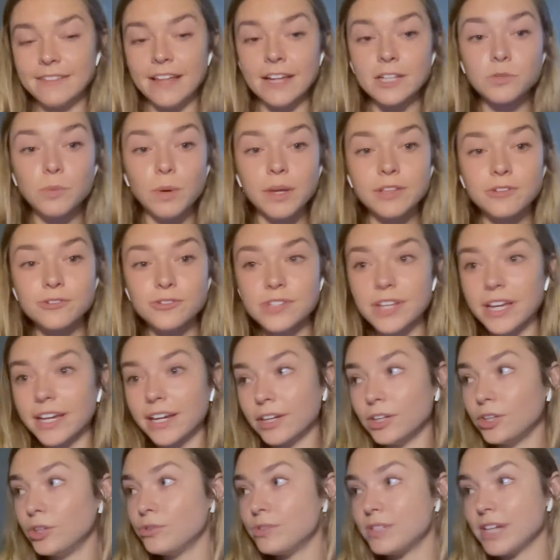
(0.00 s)
That's why there's like
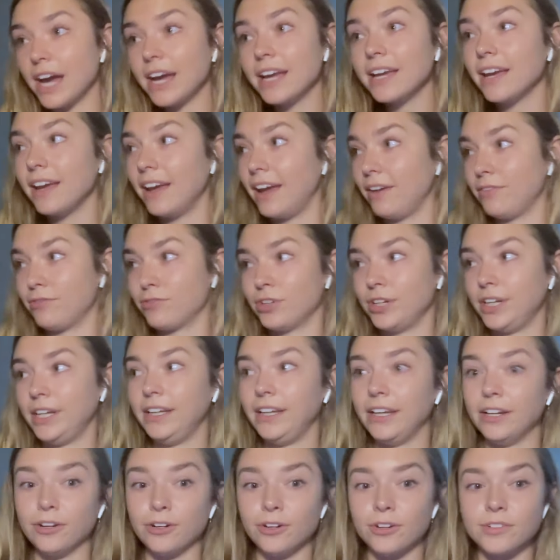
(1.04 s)
a new diet every
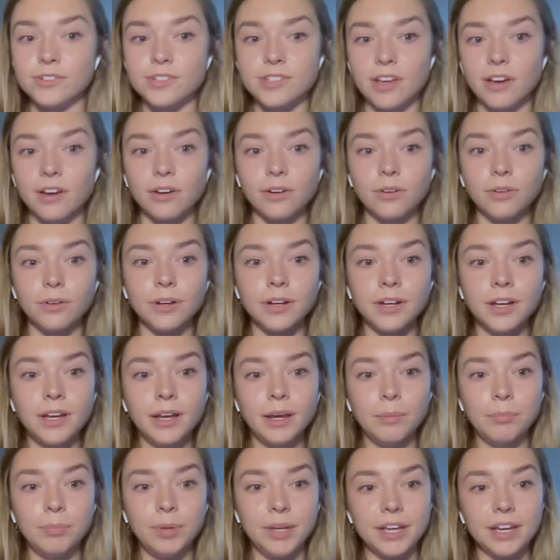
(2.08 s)
year or so,
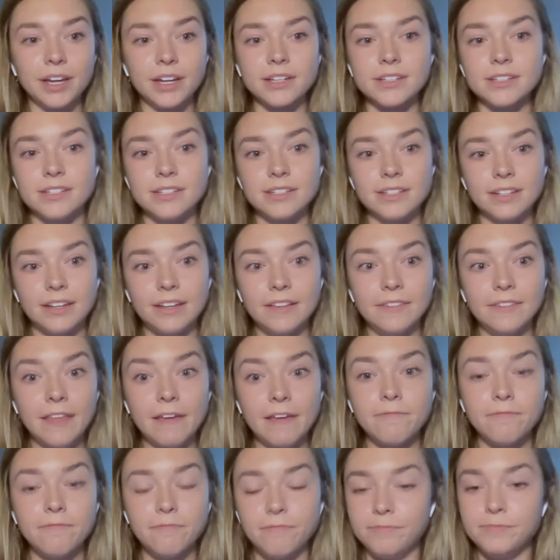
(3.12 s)
because
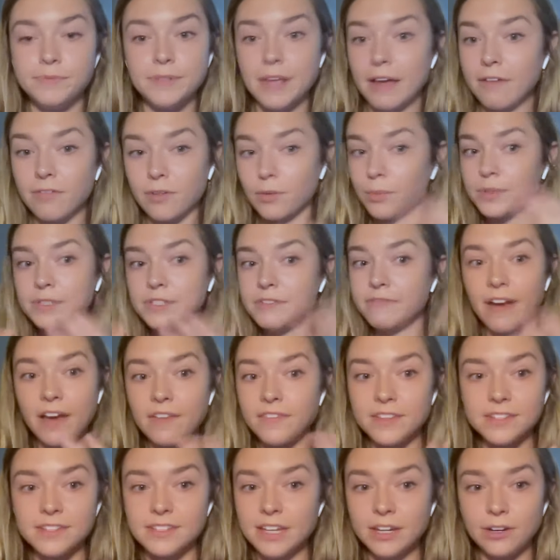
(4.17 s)
they've, everyone's found
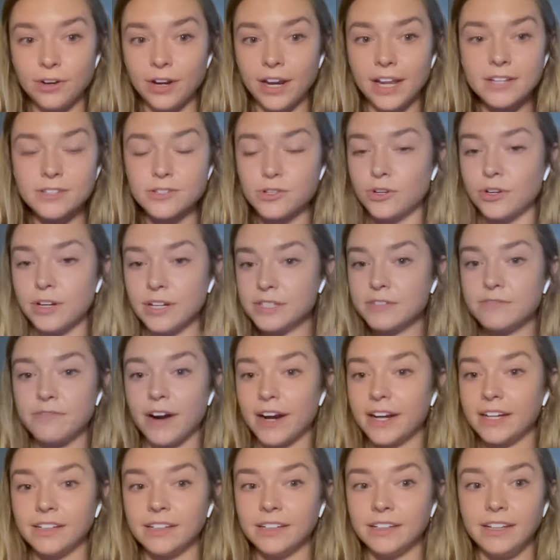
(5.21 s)
the secret answer and it's
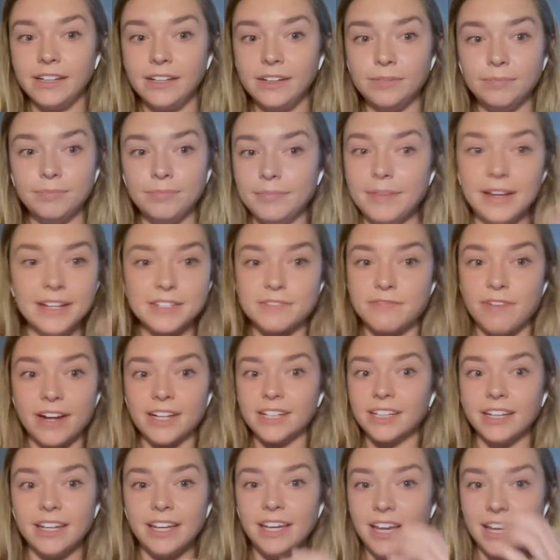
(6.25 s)
finally, it's
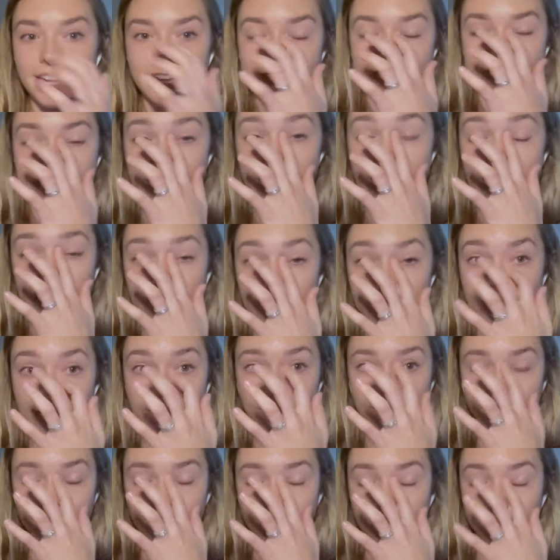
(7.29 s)
finally it. It's time
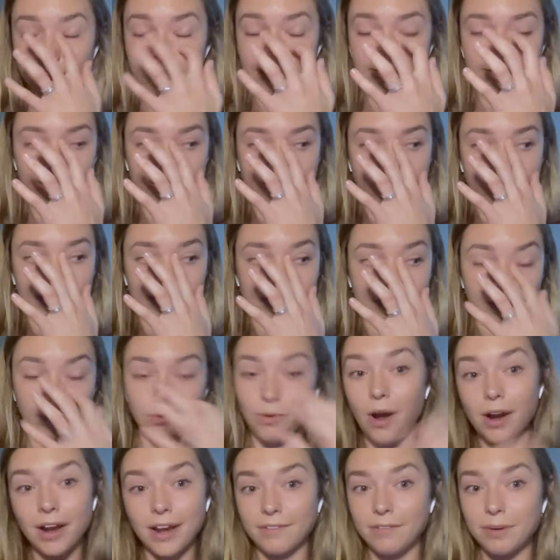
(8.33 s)
to, to
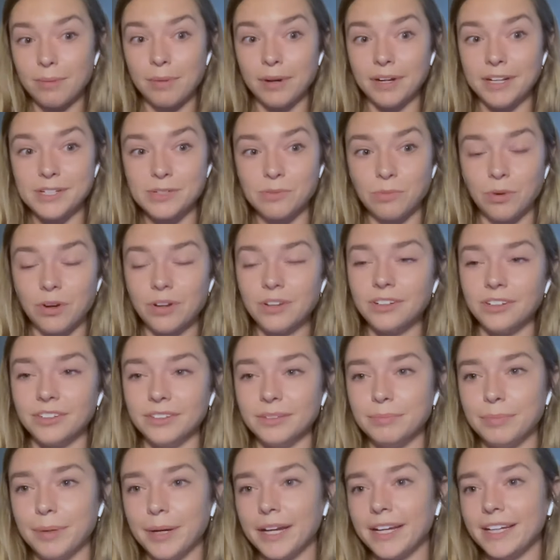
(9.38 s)
rock everybody's world,
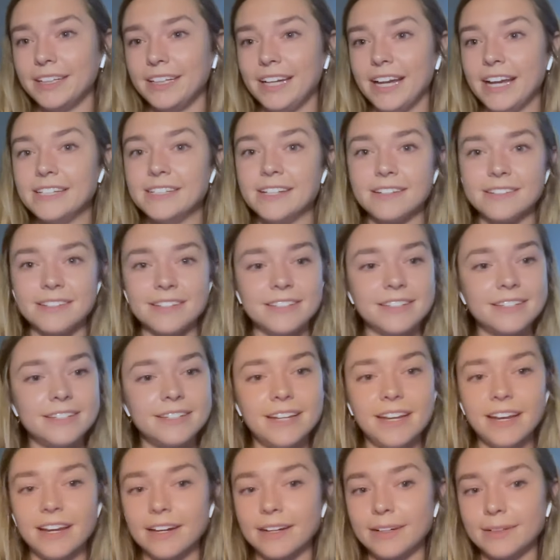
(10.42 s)
but it doesn't
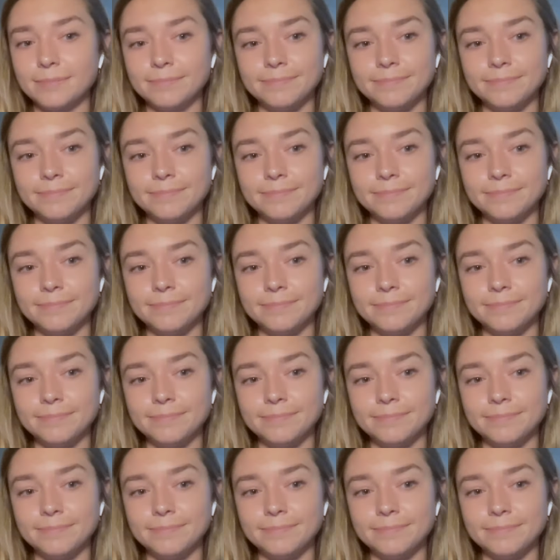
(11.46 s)
stick.